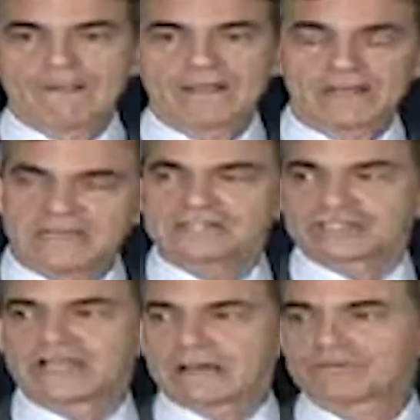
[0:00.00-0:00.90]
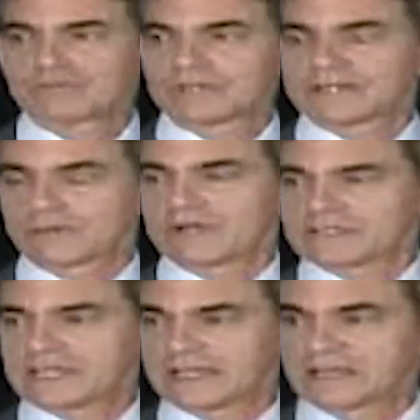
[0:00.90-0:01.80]
And initially, I was really
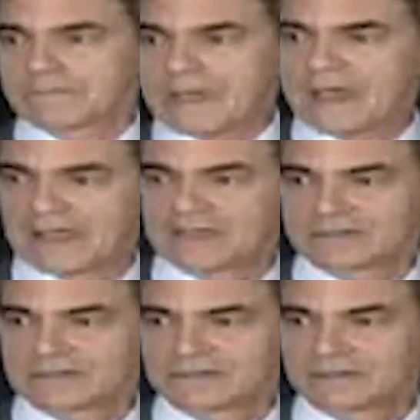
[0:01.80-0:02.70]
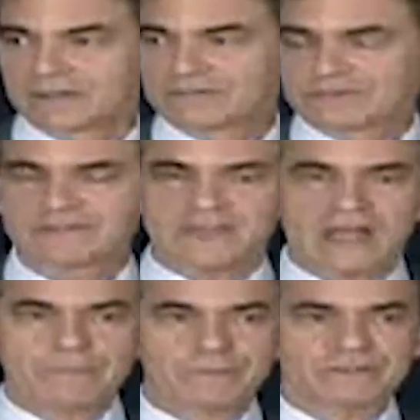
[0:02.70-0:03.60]
quite taken aback, because you see,
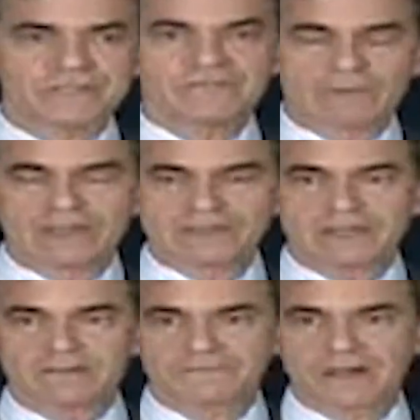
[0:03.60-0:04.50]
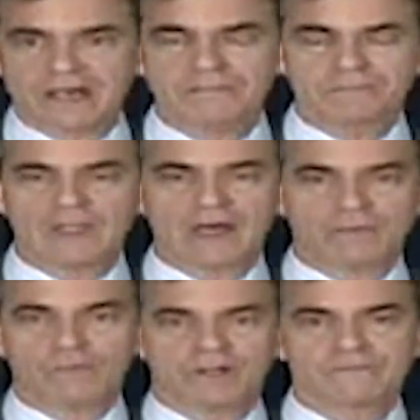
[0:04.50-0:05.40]
I perceive myself, I'm
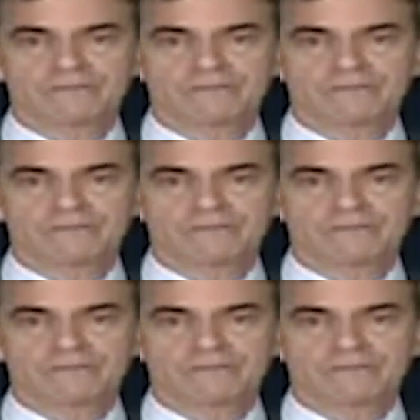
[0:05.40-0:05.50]
not one